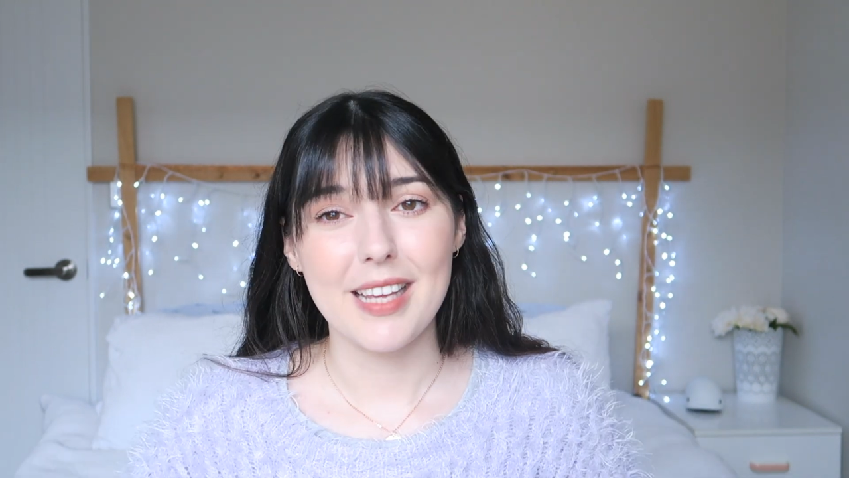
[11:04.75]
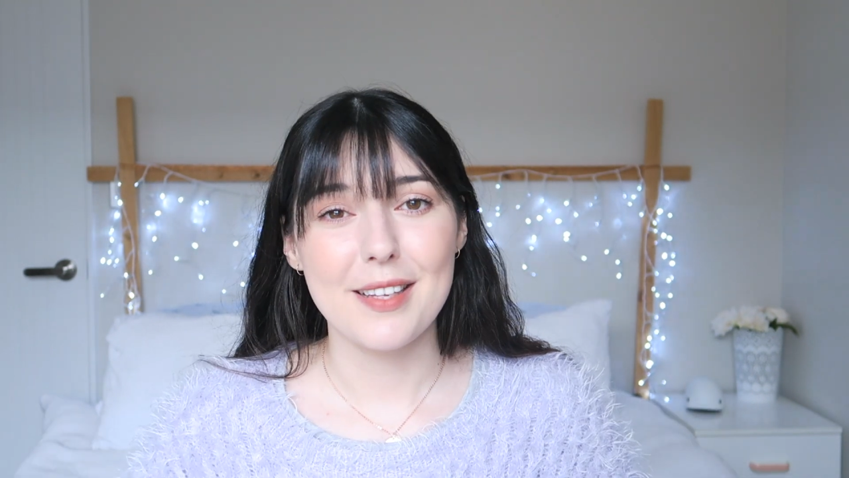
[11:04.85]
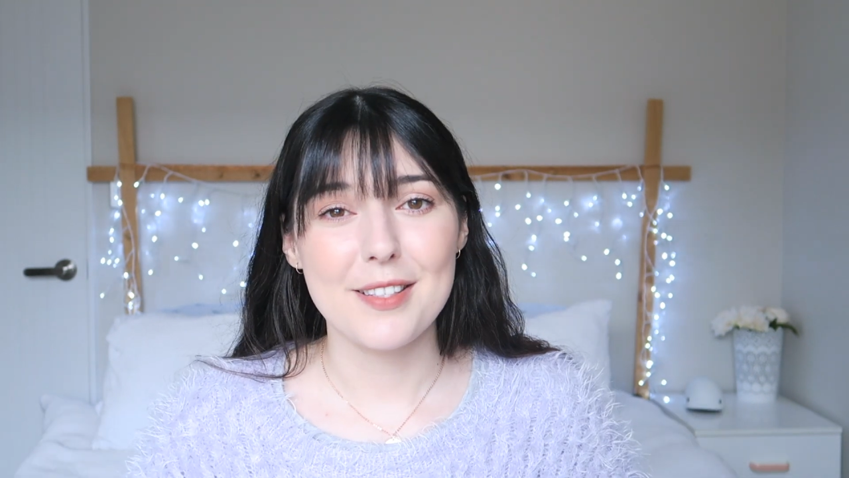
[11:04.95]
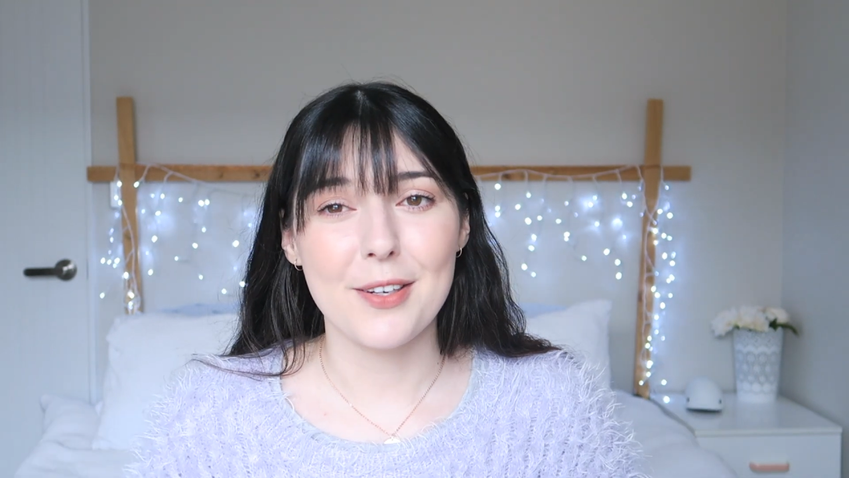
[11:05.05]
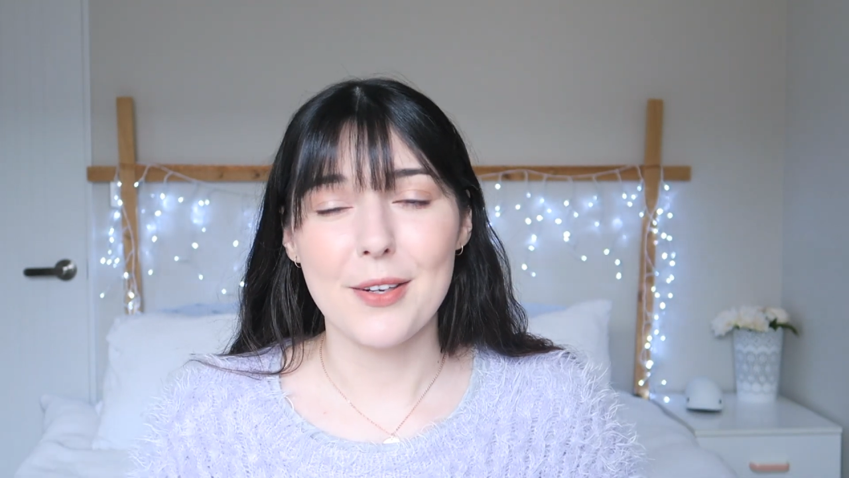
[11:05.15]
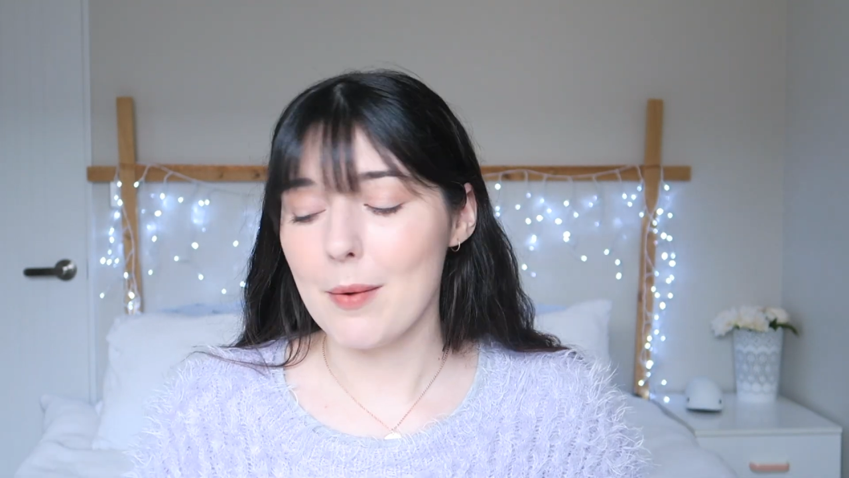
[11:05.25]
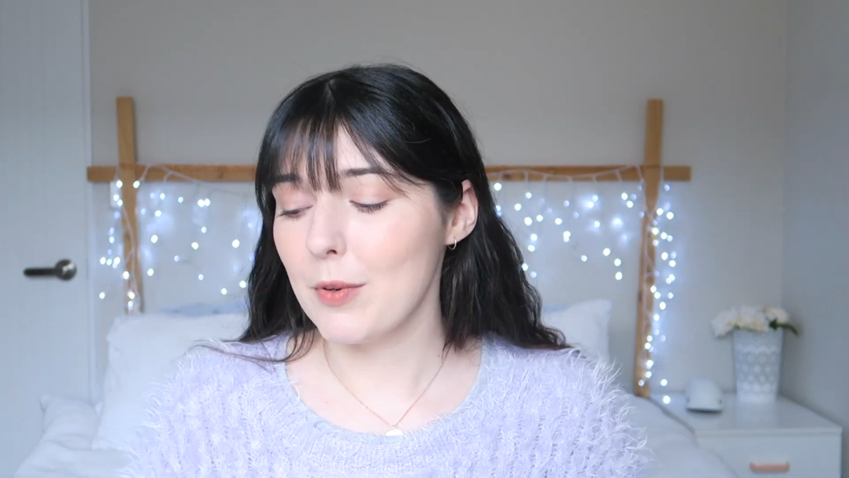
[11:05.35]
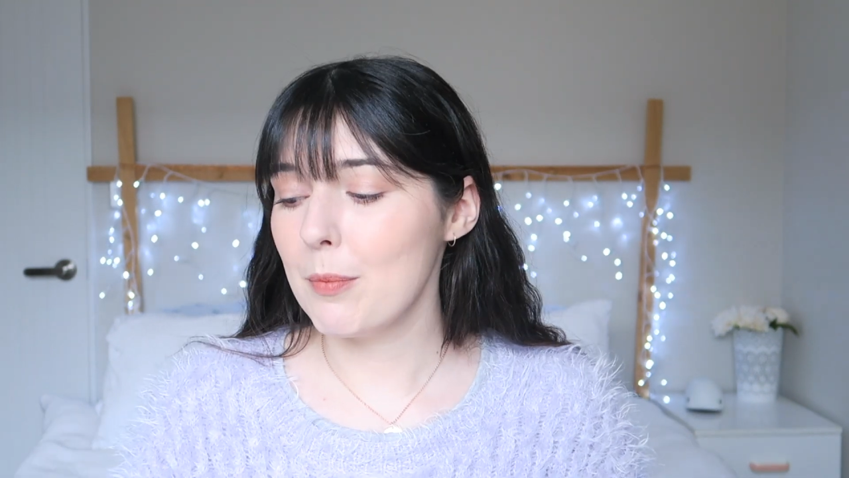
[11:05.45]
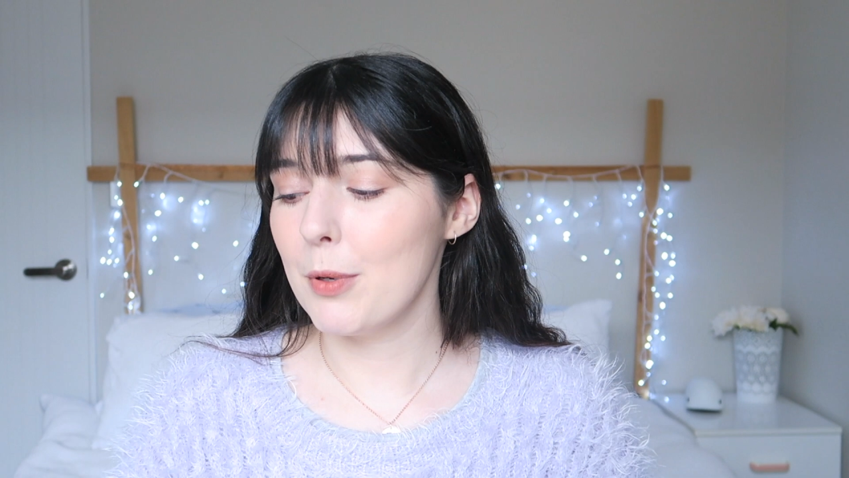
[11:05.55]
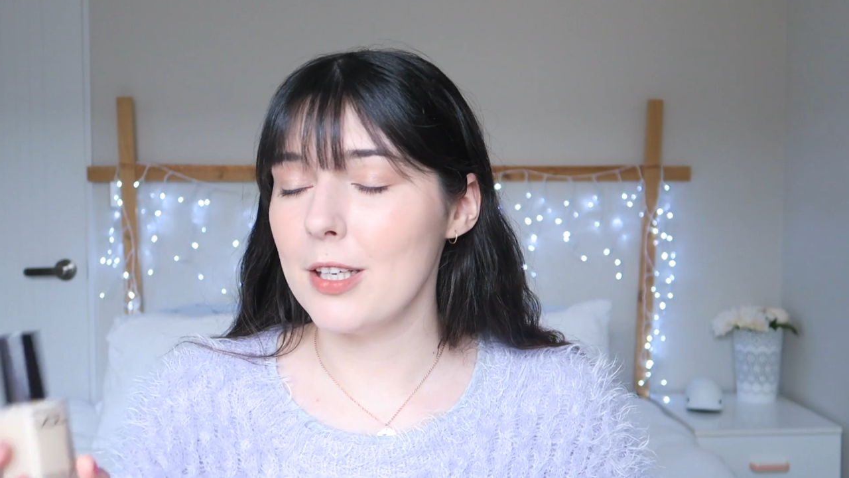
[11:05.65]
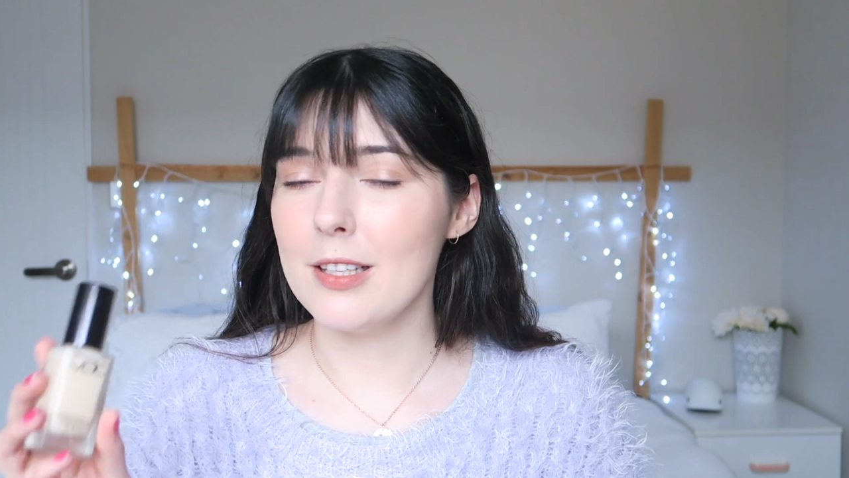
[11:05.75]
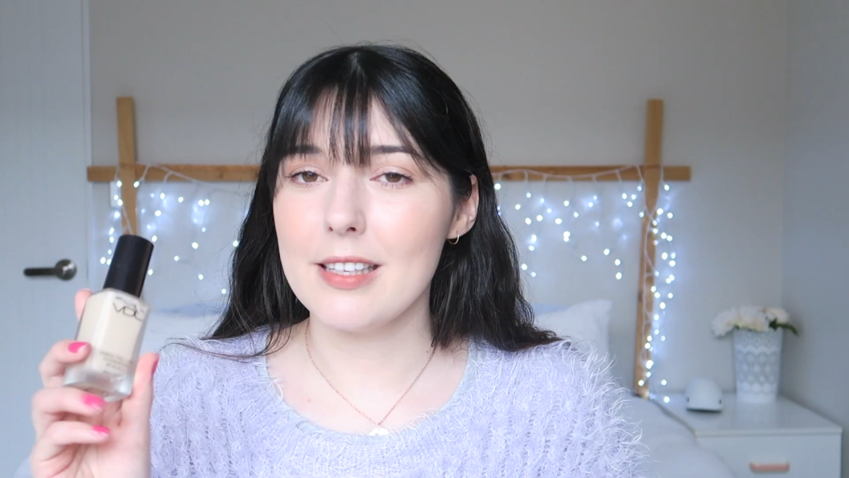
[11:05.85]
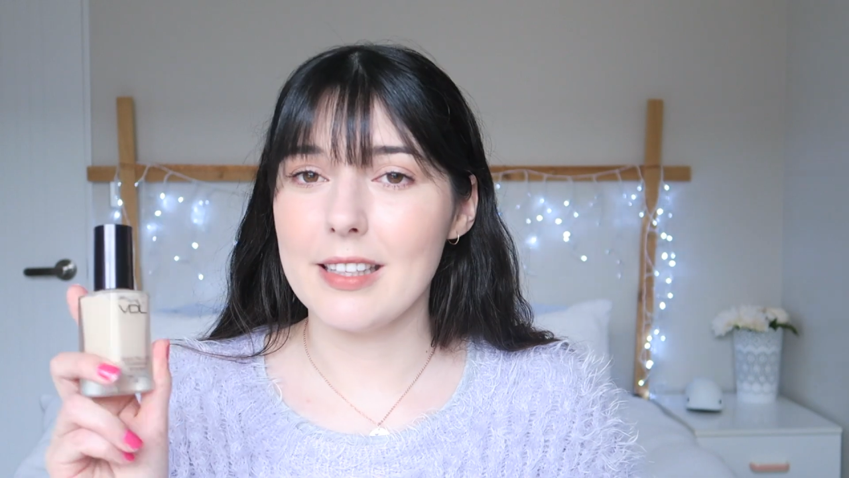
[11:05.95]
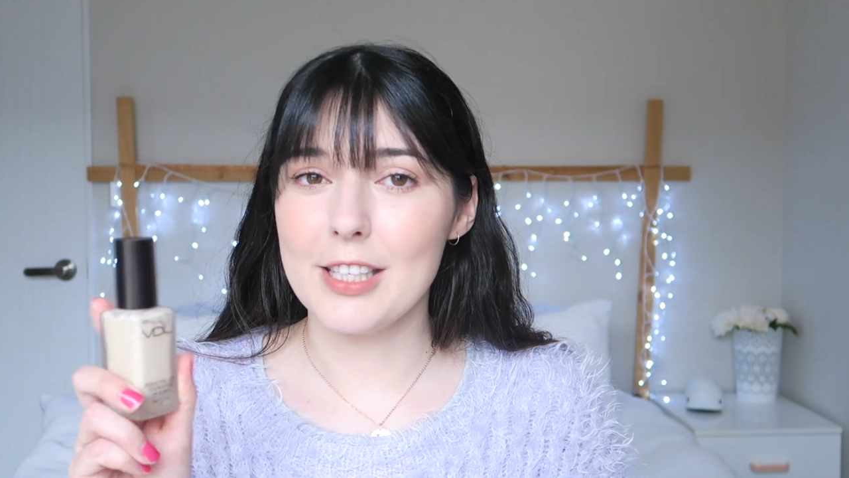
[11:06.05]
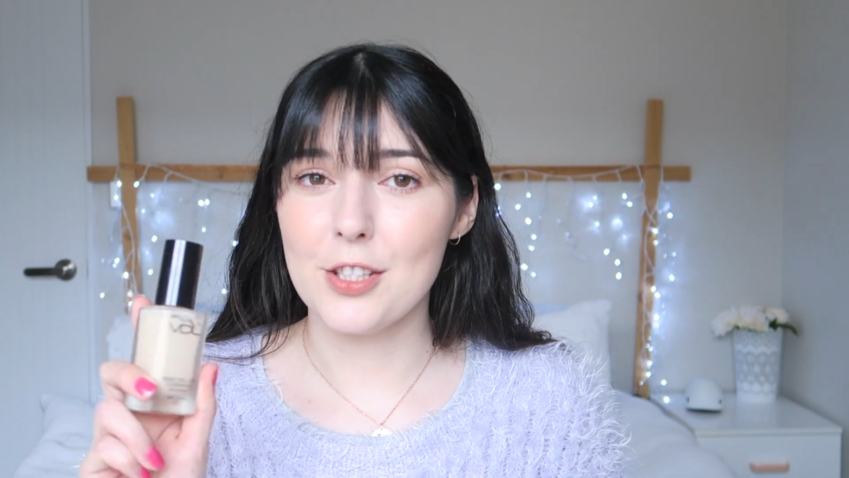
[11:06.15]
So I'm going to put it in the
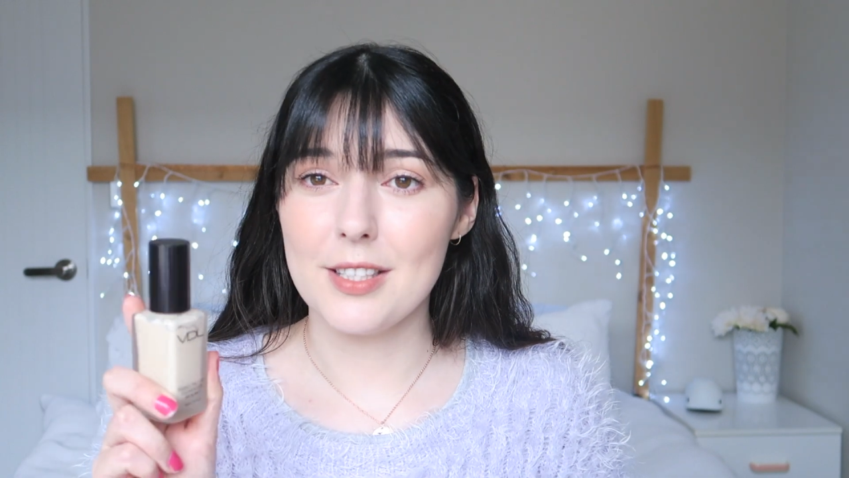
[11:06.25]
collection